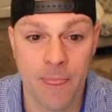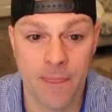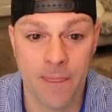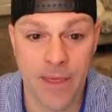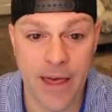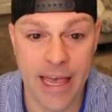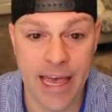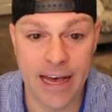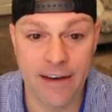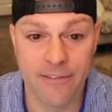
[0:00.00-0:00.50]

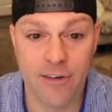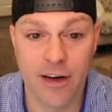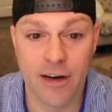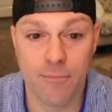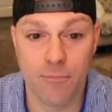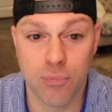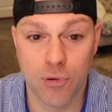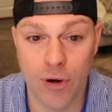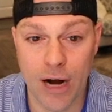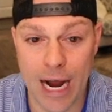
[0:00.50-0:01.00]
They have a
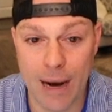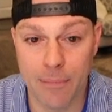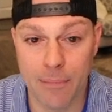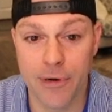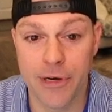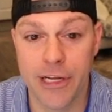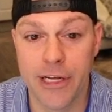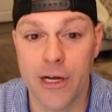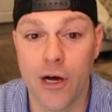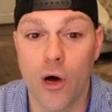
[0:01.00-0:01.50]

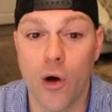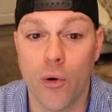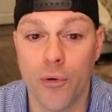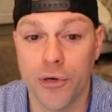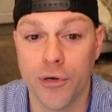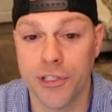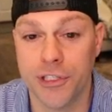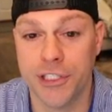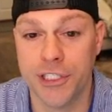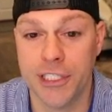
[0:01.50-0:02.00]
property
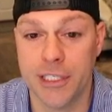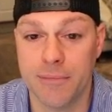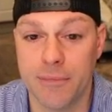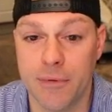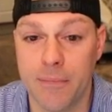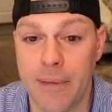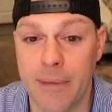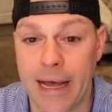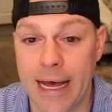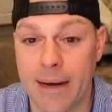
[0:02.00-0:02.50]

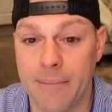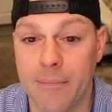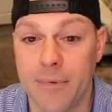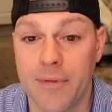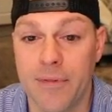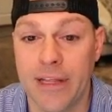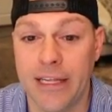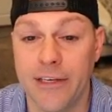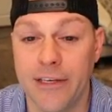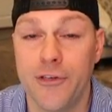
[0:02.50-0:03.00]
ownership map.
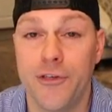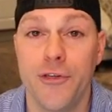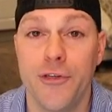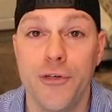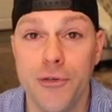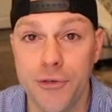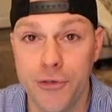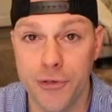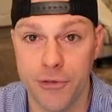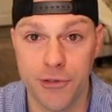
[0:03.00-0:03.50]
They
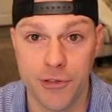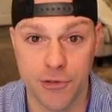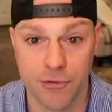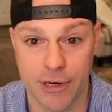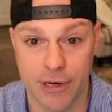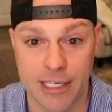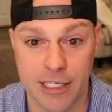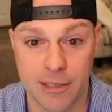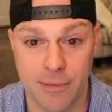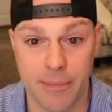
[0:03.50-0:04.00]
do do
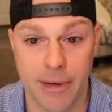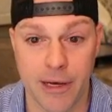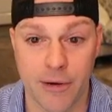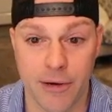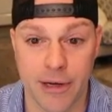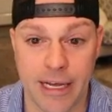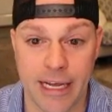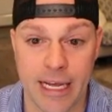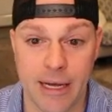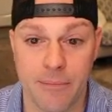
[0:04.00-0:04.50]
direct mail
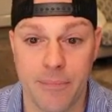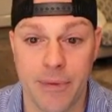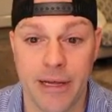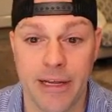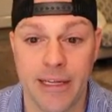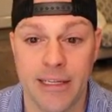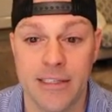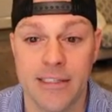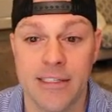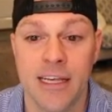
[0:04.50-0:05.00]

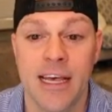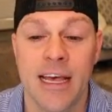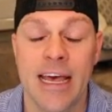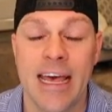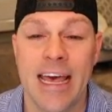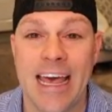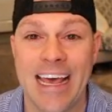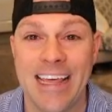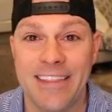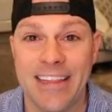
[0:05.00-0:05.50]
campaigns
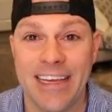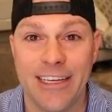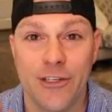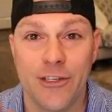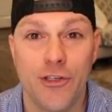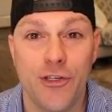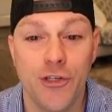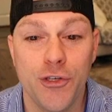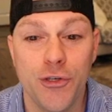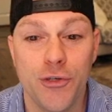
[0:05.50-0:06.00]
and they
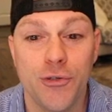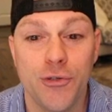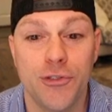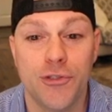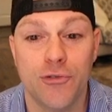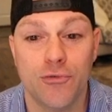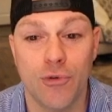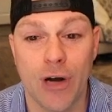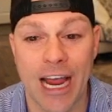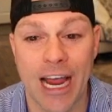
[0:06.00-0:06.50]
do
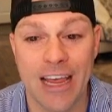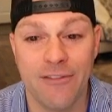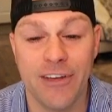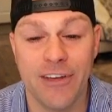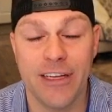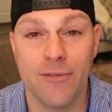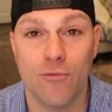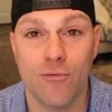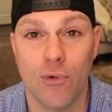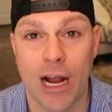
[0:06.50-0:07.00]

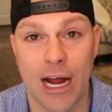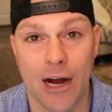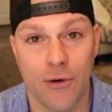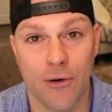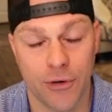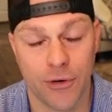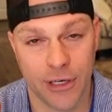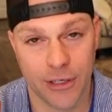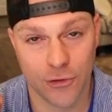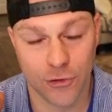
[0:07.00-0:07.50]
driving
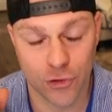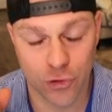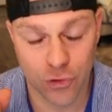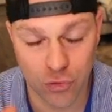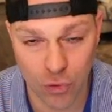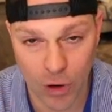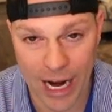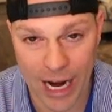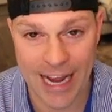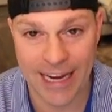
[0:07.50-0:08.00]
route
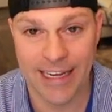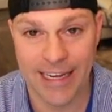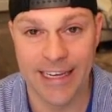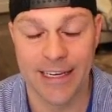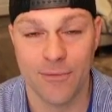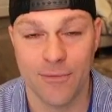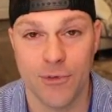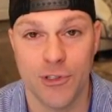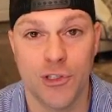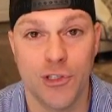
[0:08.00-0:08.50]

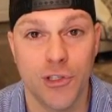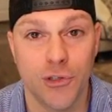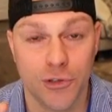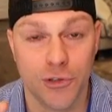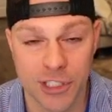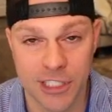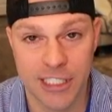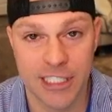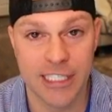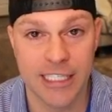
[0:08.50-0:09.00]
tracking, which you'll
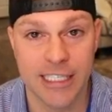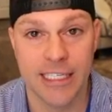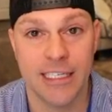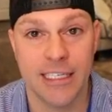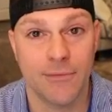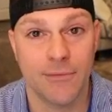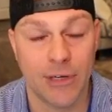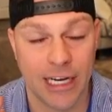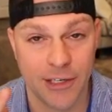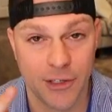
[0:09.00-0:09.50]
see
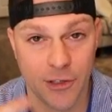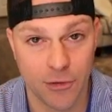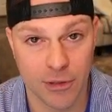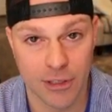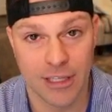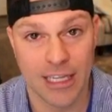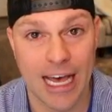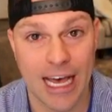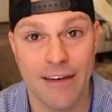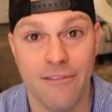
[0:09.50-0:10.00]
when I do a
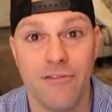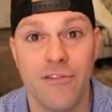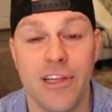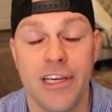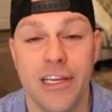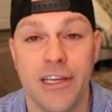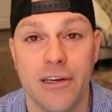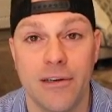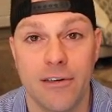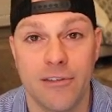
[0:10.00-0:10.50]
live
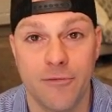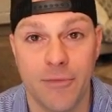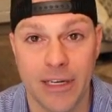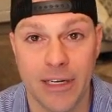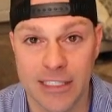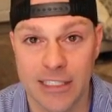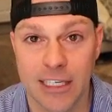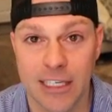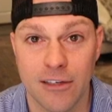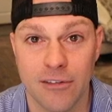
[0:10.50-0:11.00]
video of
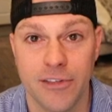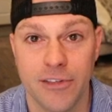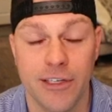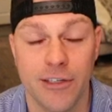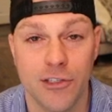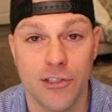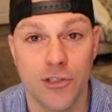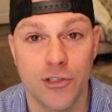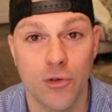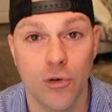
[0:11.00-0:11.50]
myself
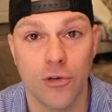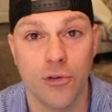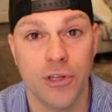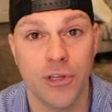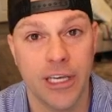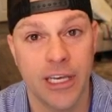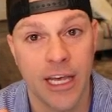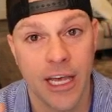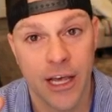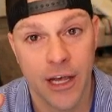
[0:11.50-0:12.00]
here
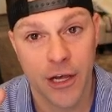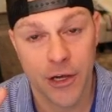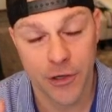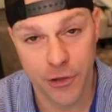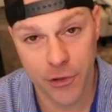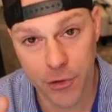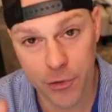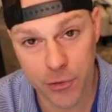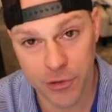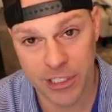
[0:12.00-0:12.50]
shortly
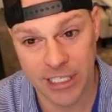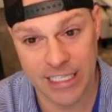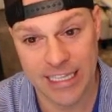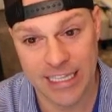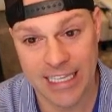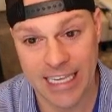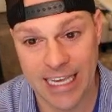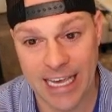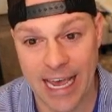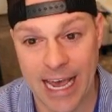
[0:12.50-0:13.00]

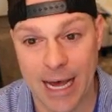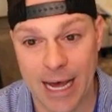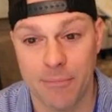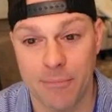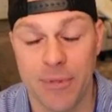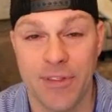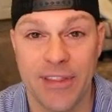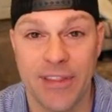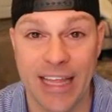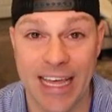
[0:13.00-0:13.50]
using the app.
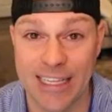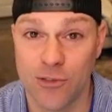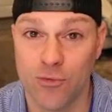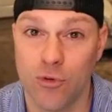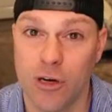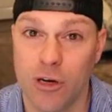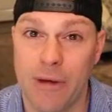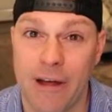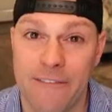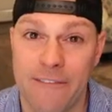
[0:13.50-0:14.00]
But that's
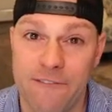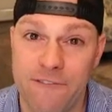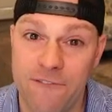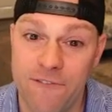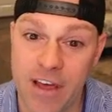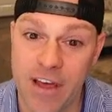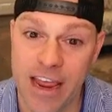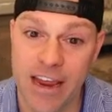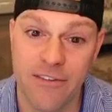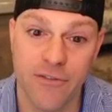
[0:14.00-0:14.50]
one of my
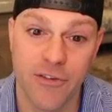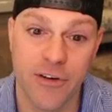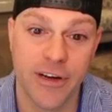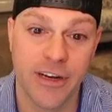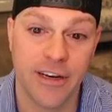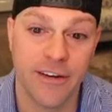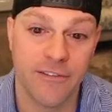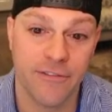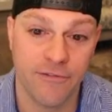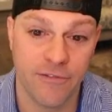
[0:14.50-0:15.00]

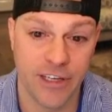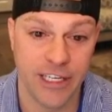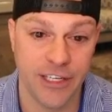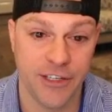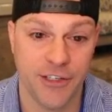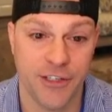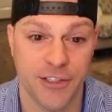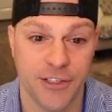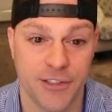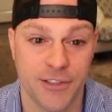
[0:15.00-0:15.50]
favorite
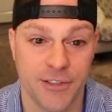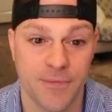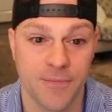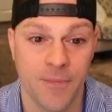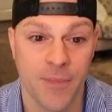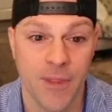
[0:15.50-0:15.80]
features.